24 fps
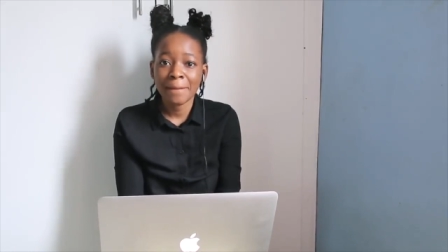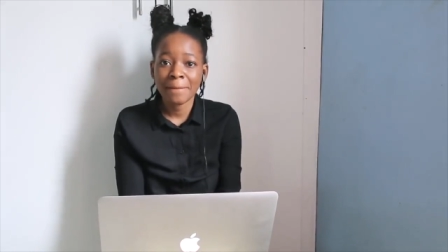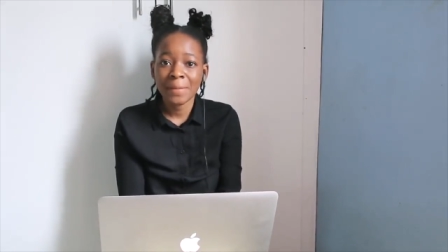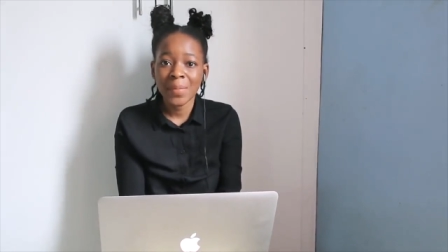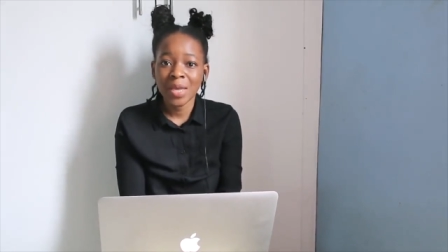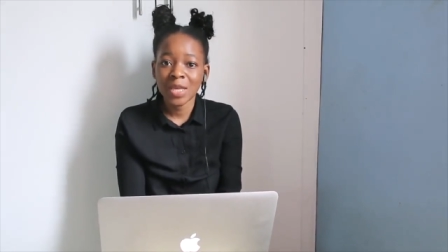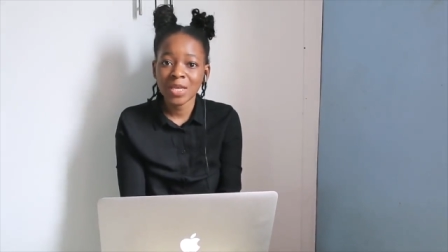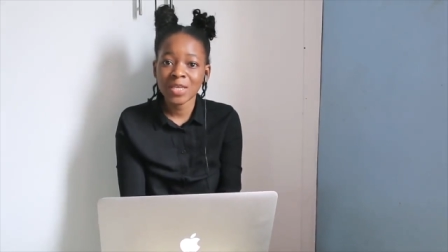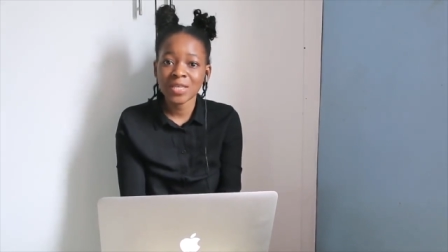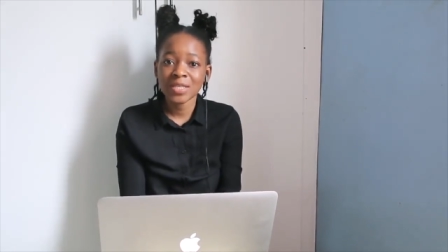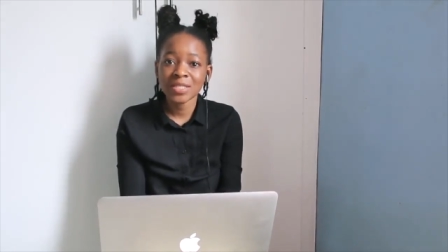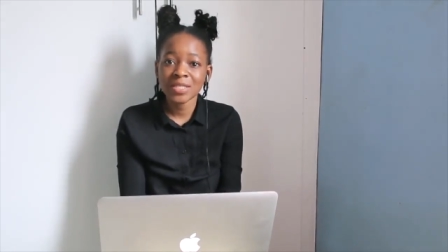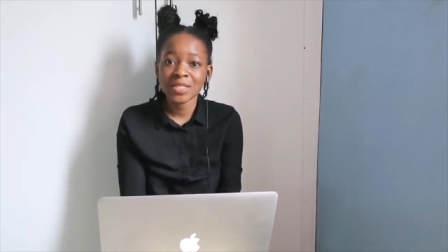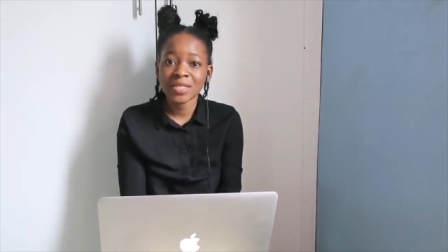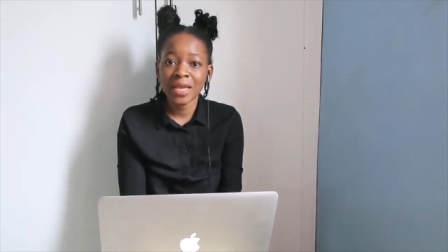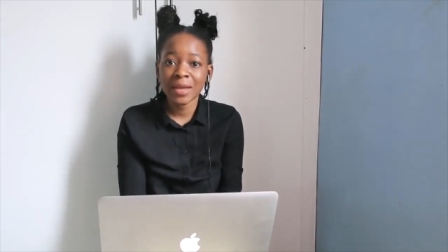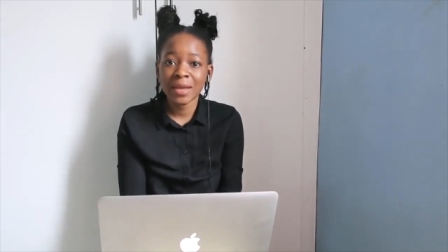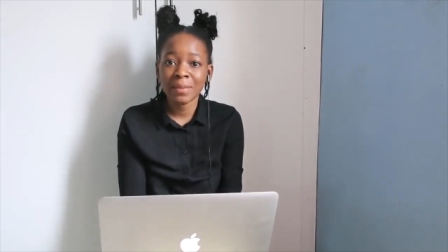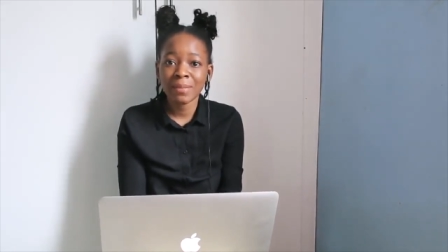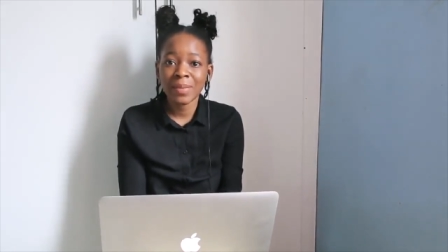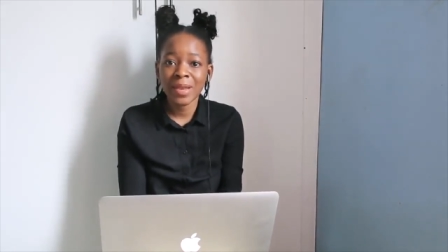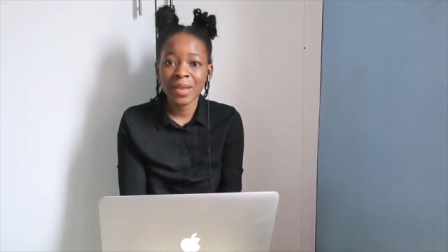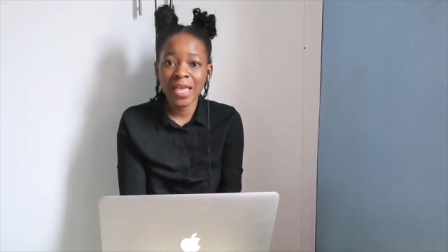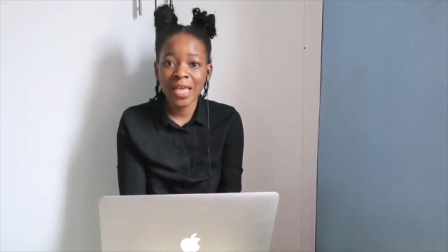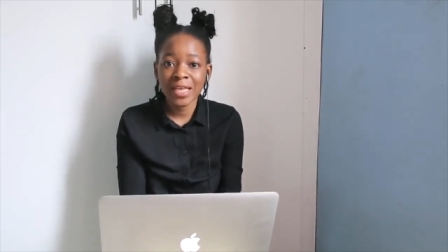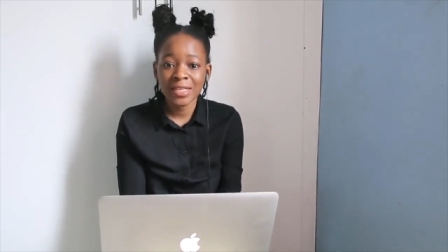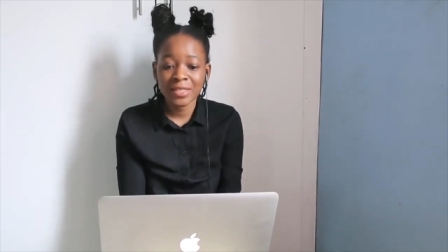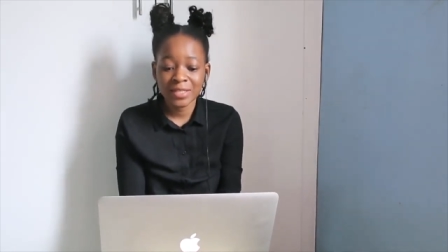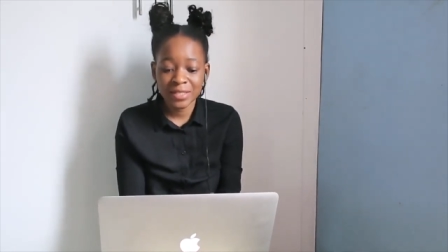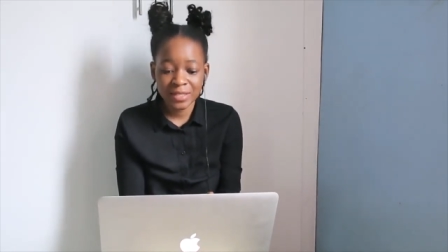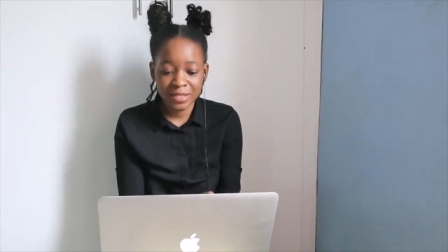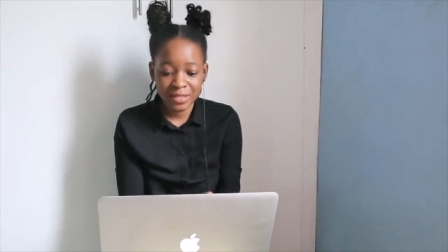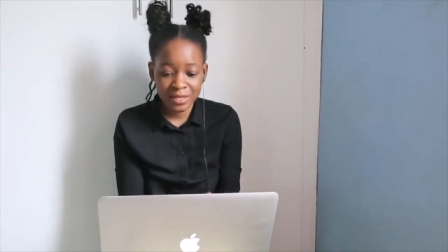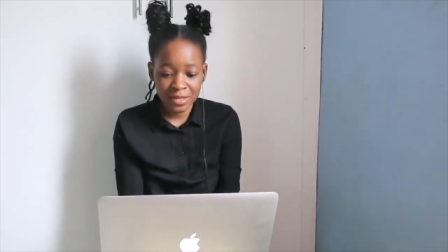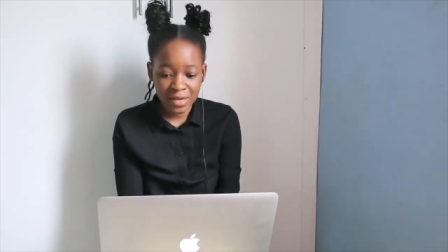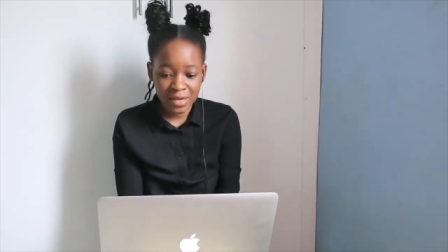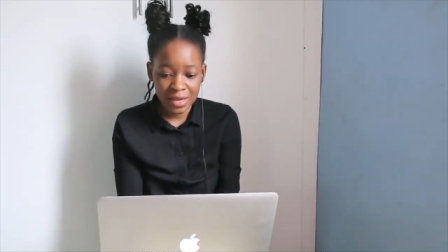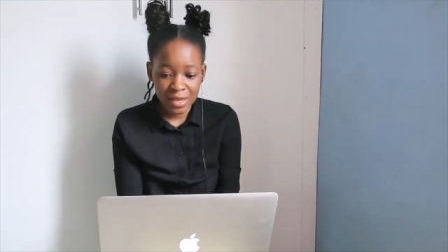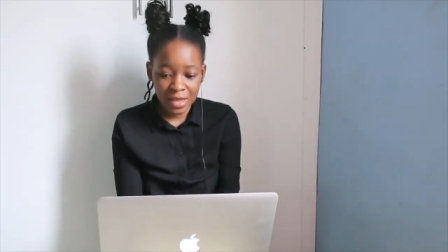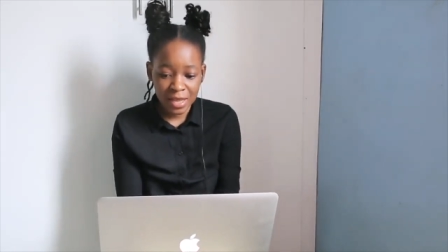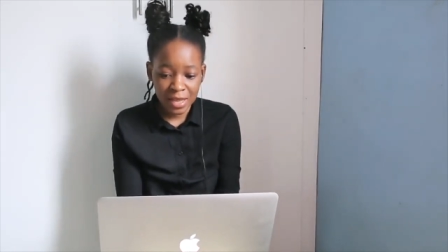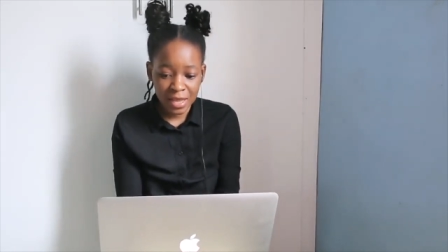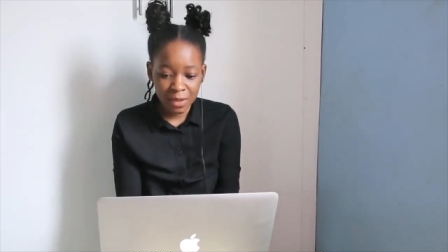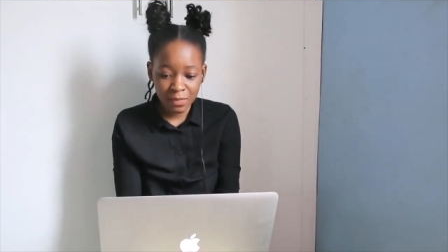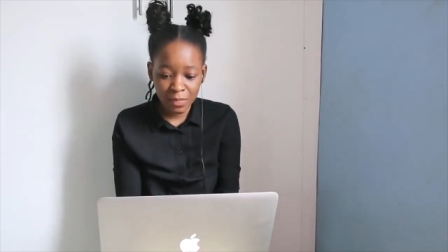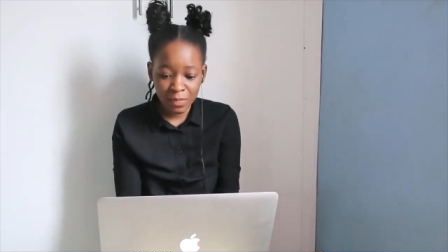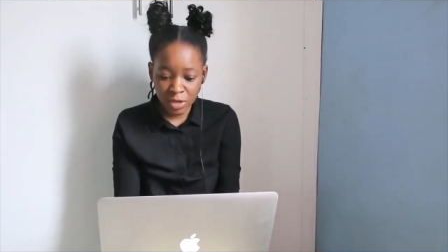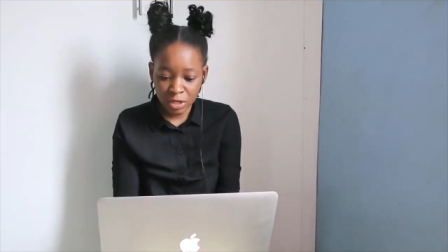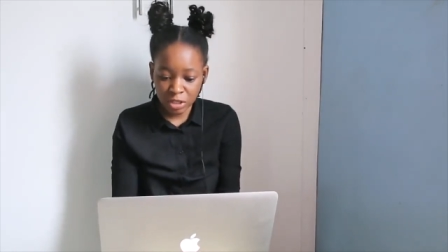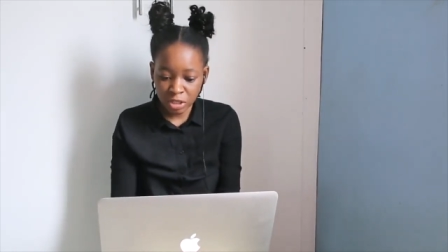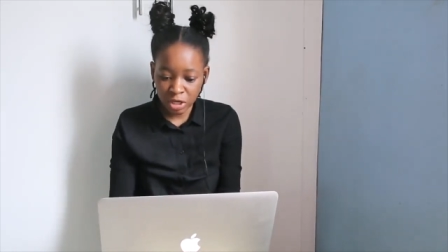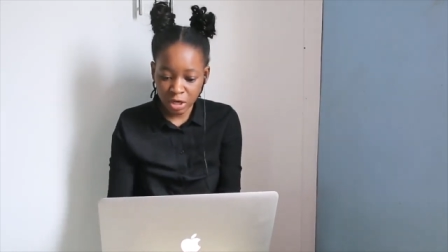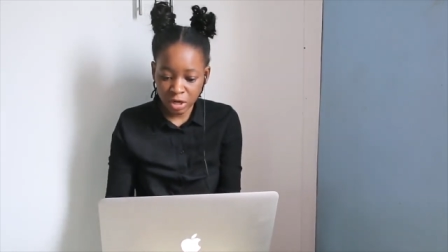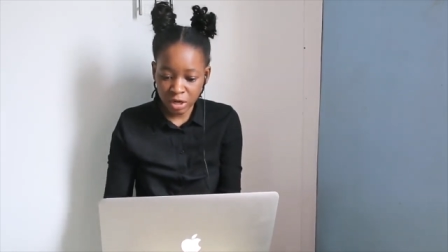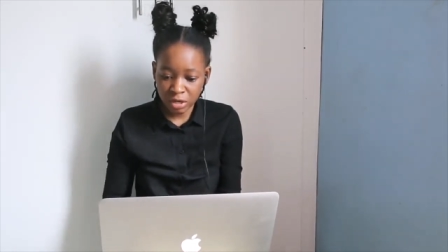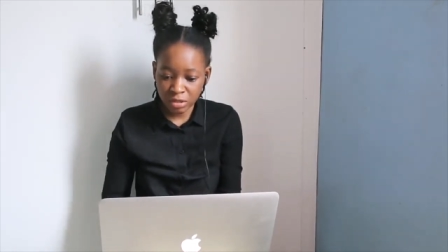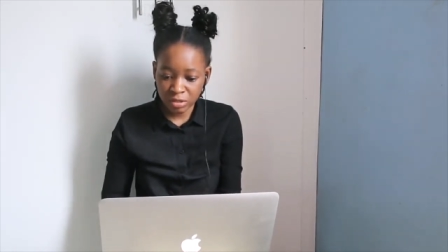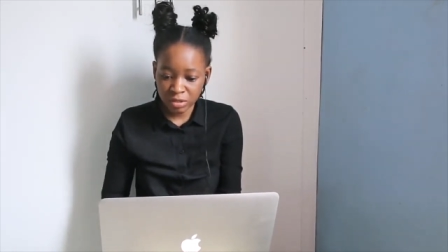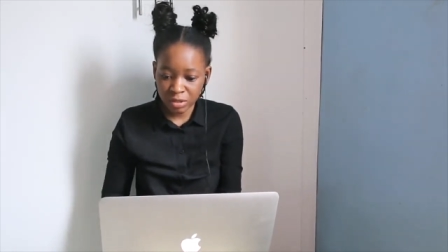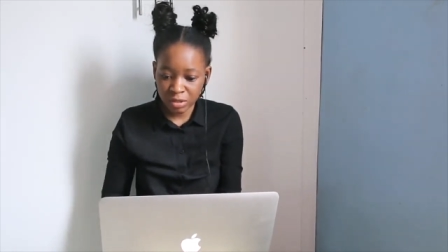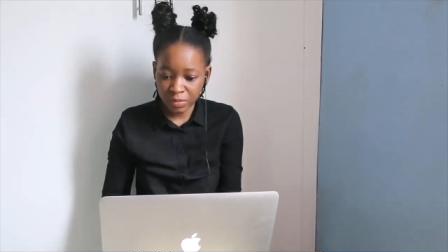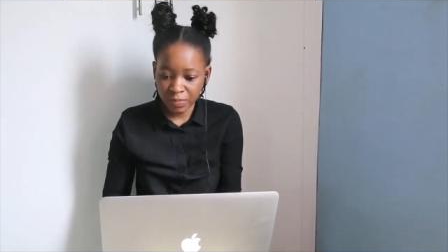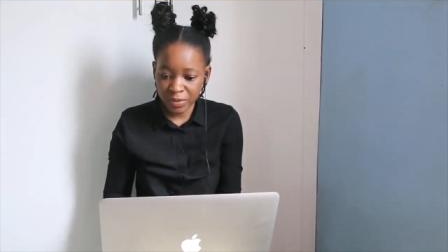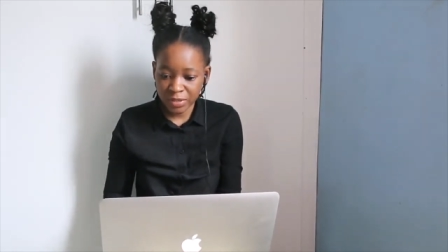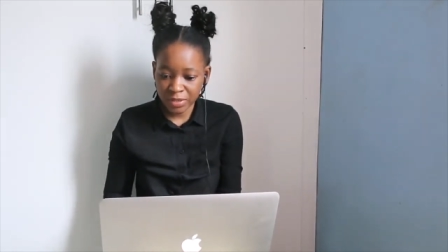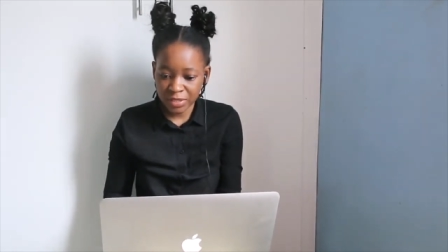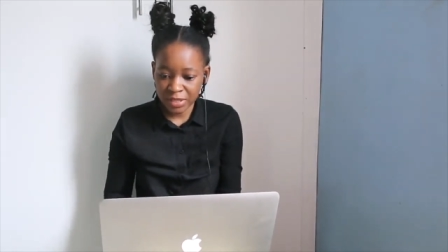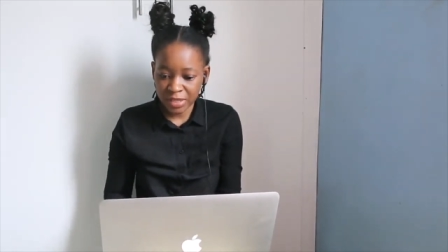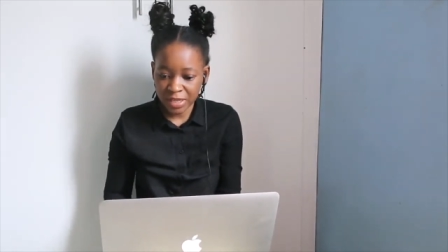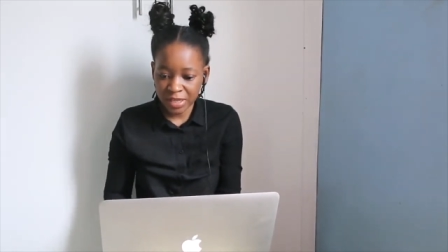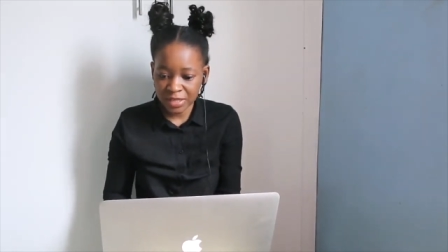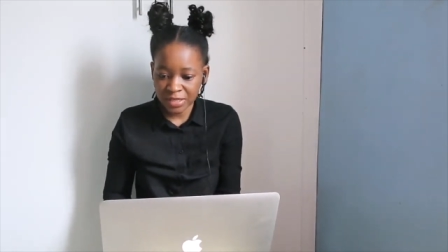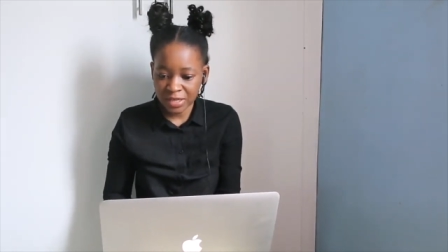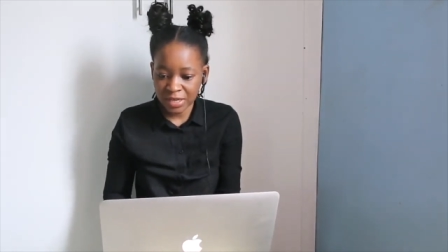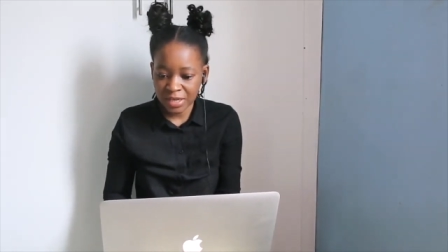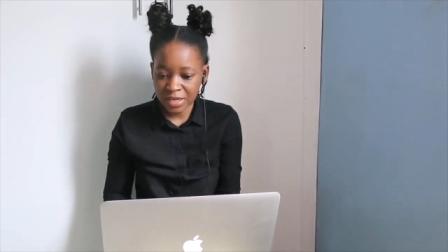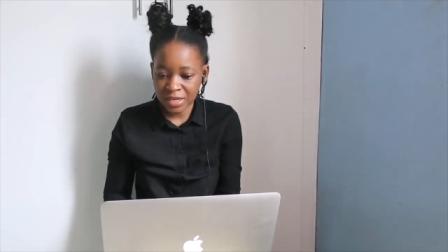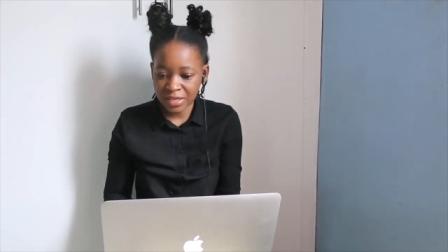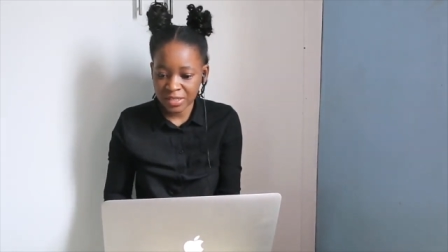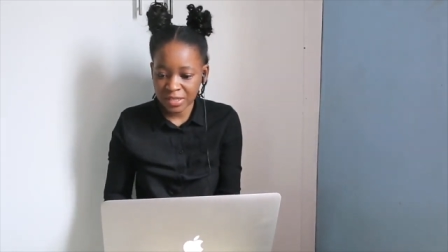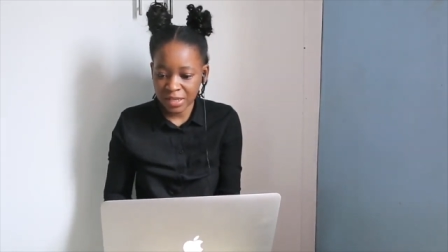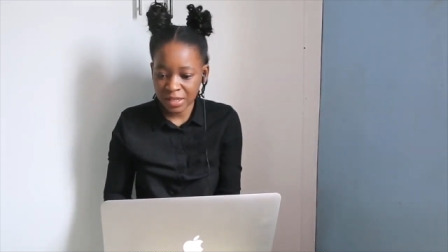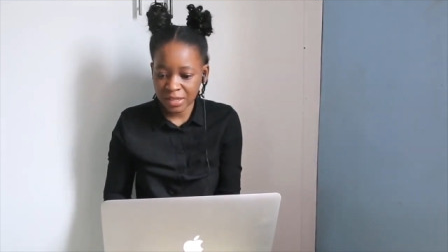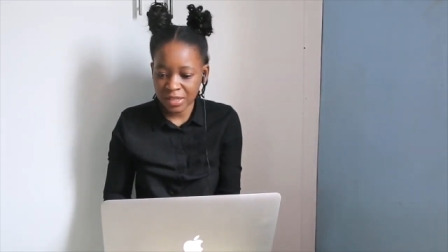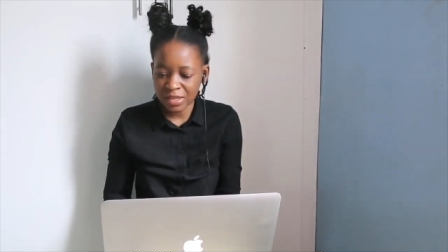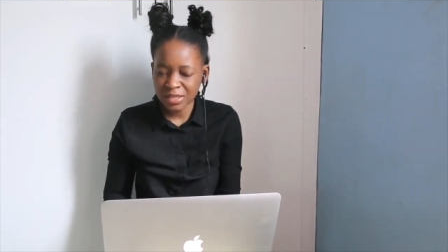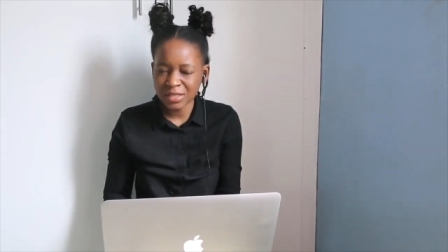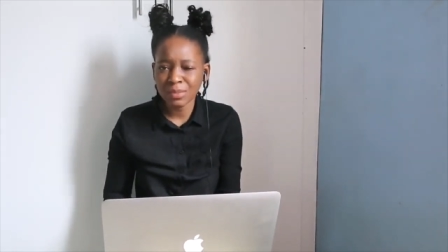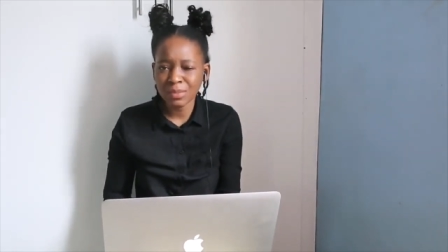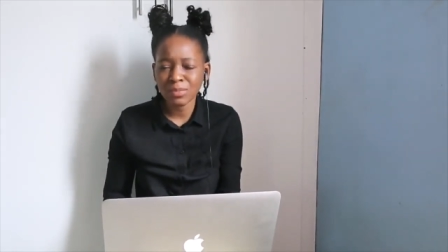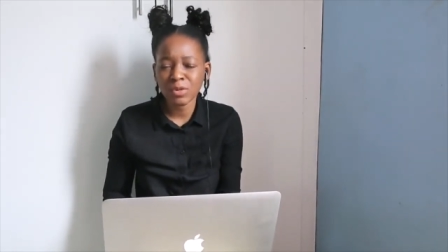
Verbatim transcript: may you stay blessed. A big shout out to the person that suggested this.